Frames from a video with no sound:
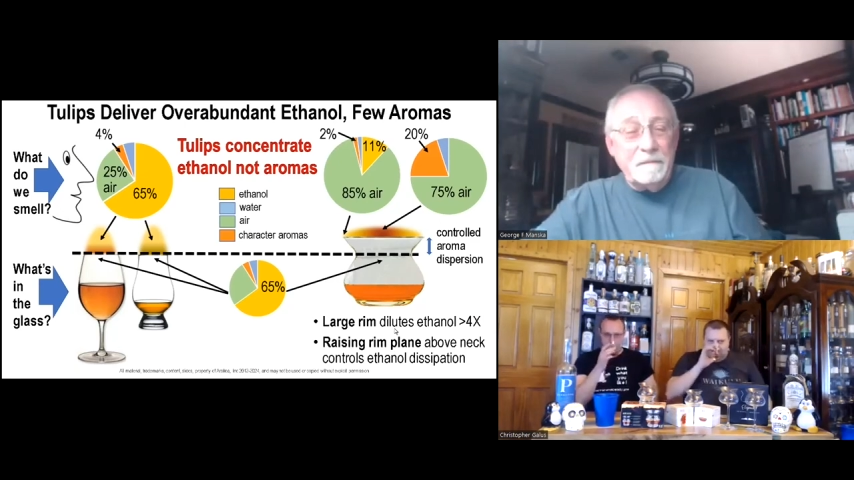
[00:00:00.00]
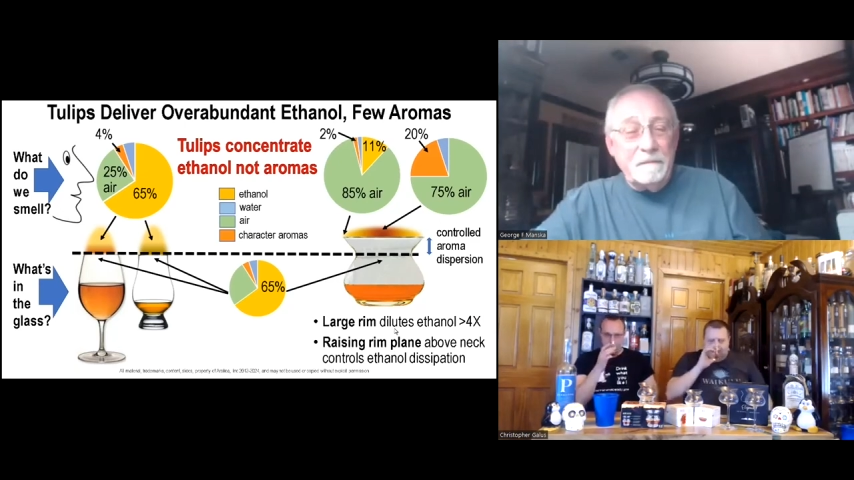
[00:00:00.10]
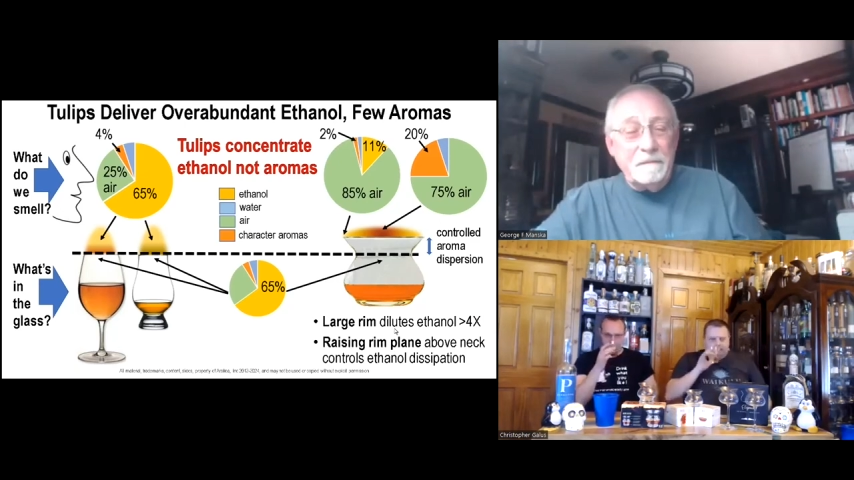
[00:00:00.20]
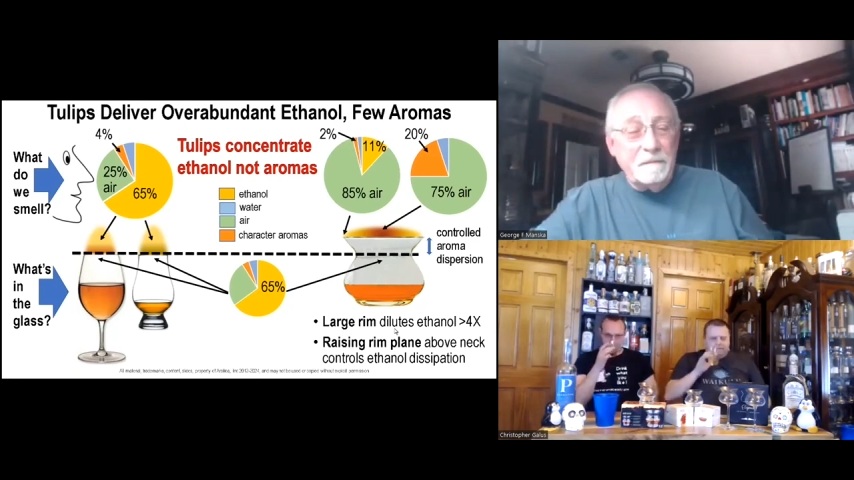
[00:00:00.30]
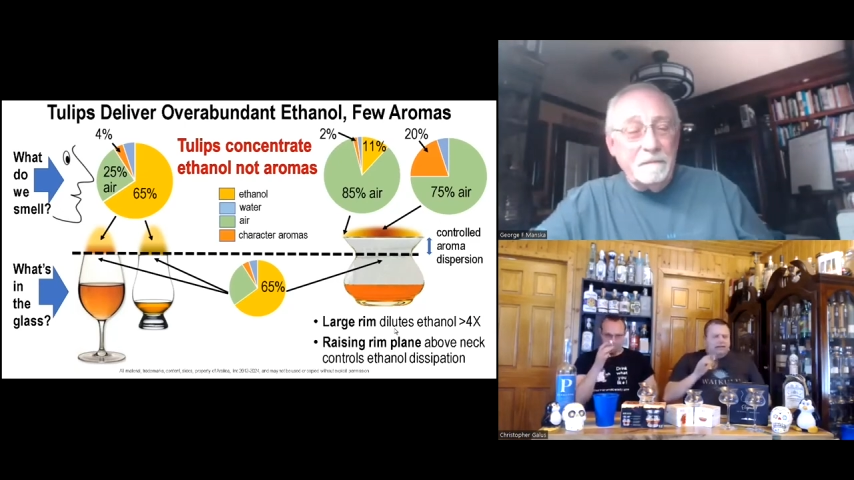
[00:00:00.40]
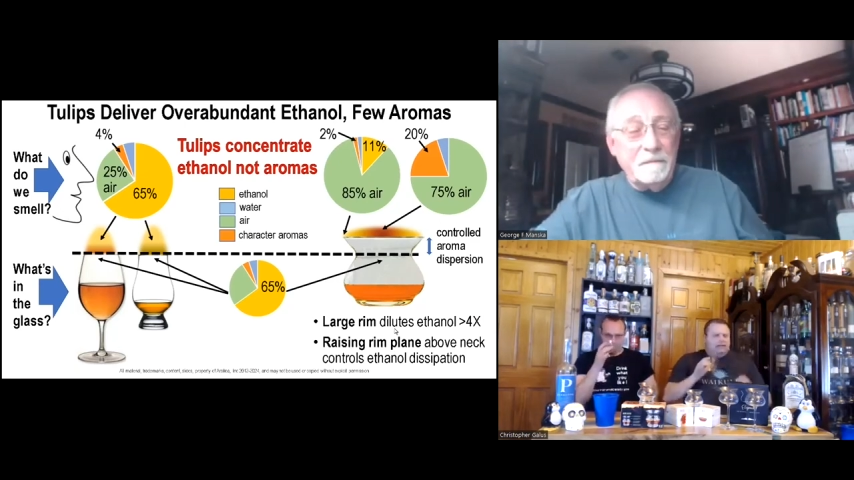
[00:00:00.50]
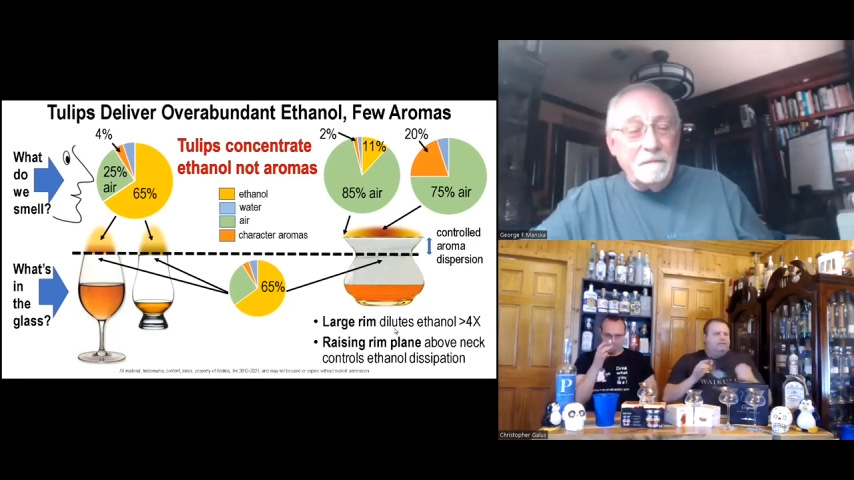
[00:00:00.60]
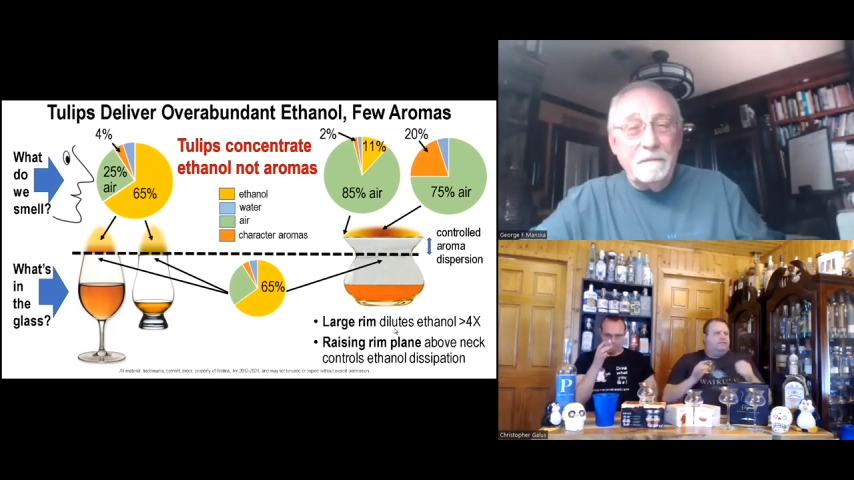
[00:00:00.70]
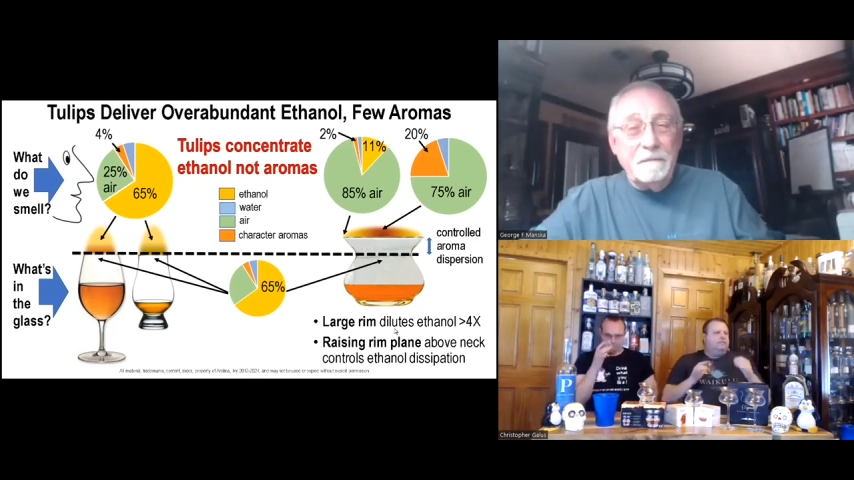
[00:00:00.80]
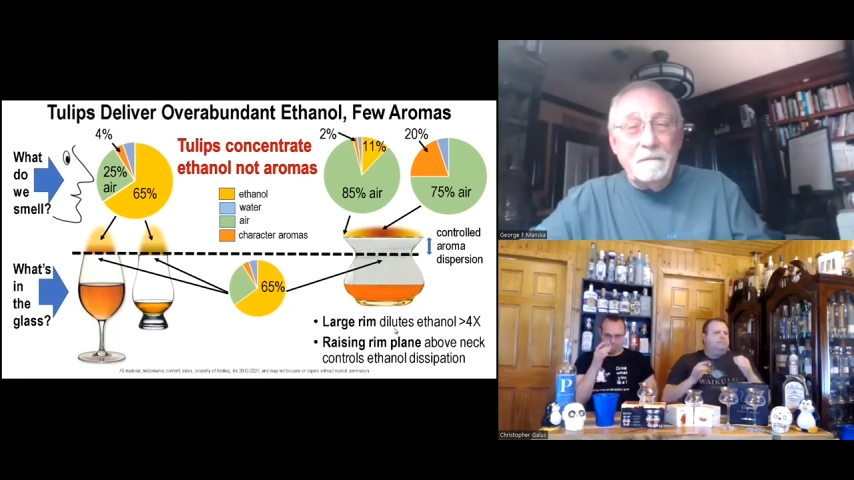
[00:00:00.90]
I'm getting
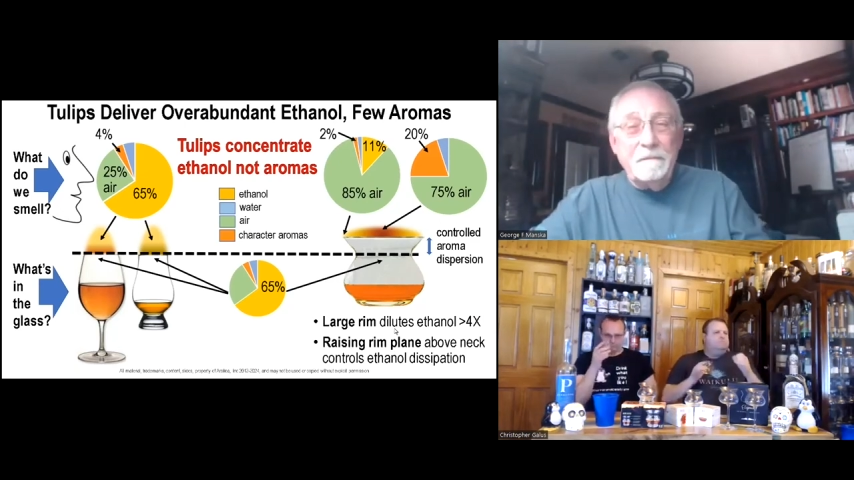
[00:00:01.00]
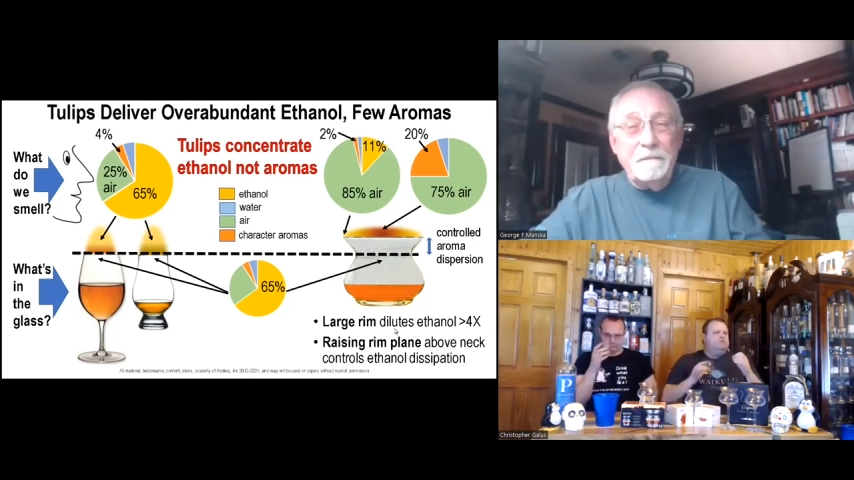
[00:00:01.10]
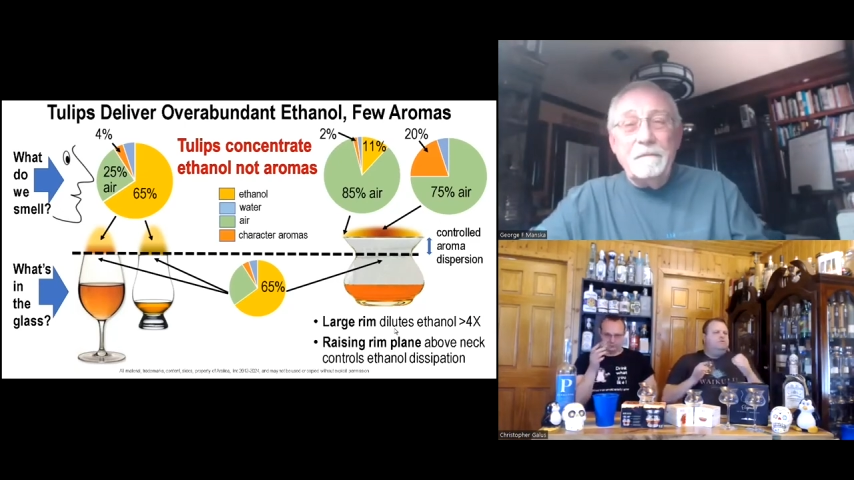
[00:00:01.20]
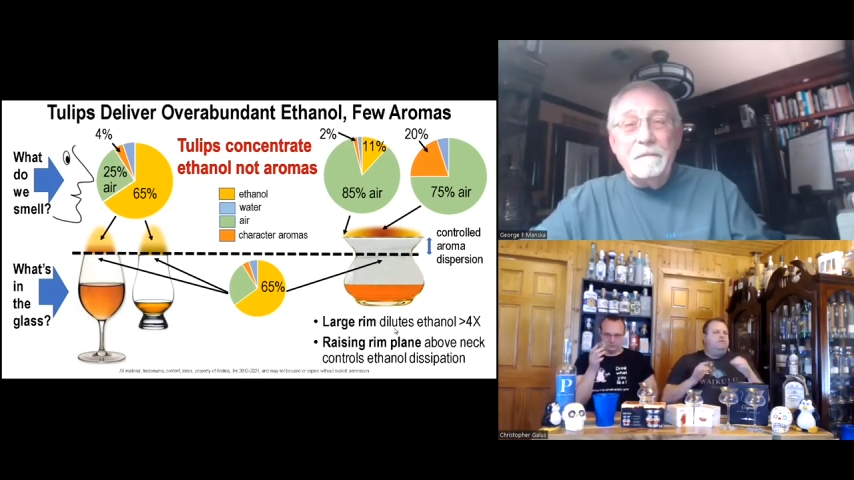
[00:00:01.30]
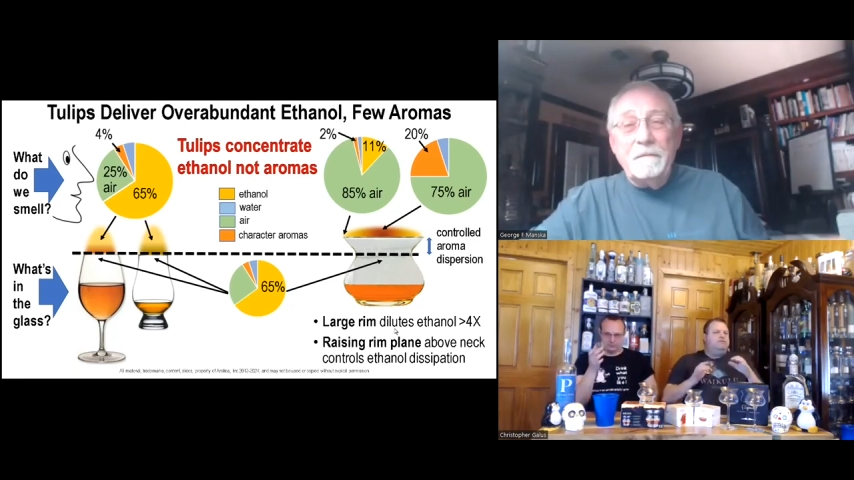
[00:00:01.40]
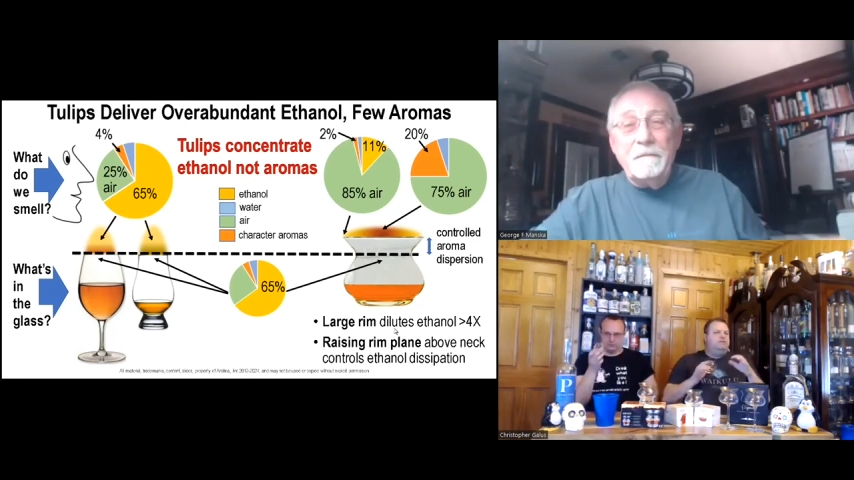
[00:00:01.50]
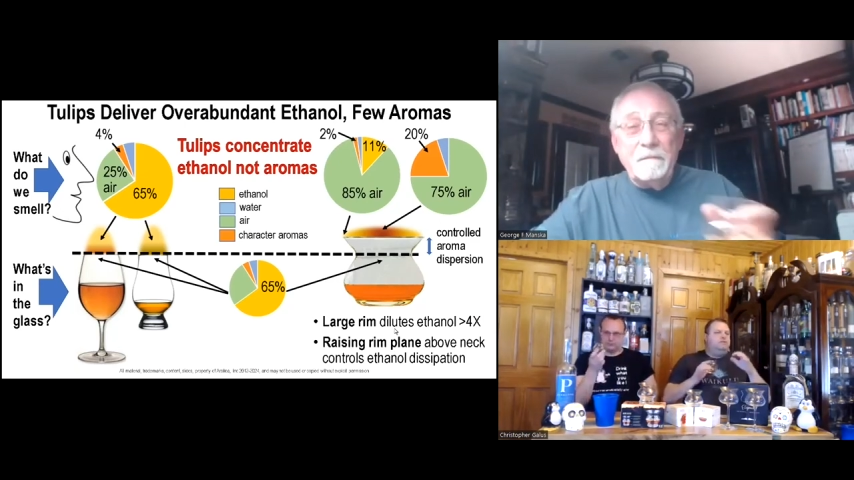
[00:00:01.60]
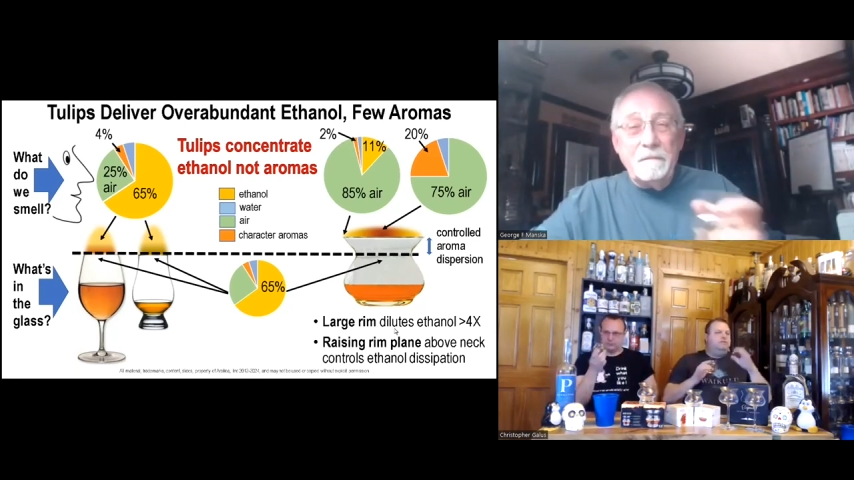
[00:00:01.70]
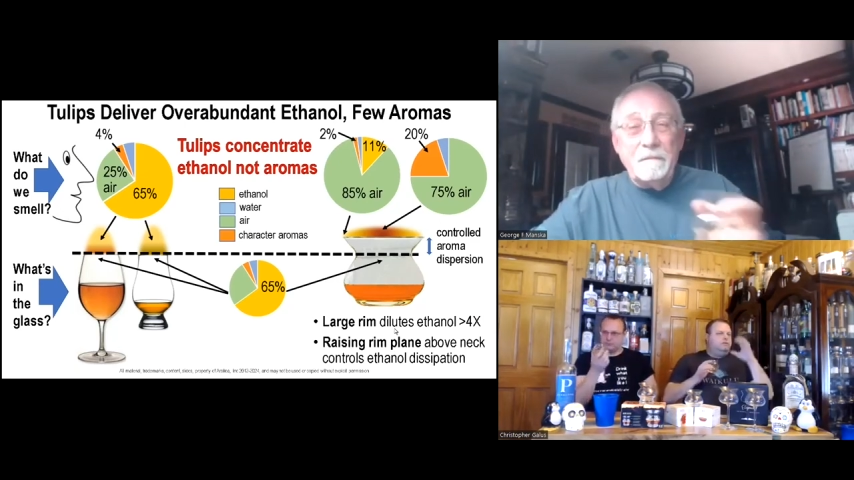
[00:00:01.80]
some beautiful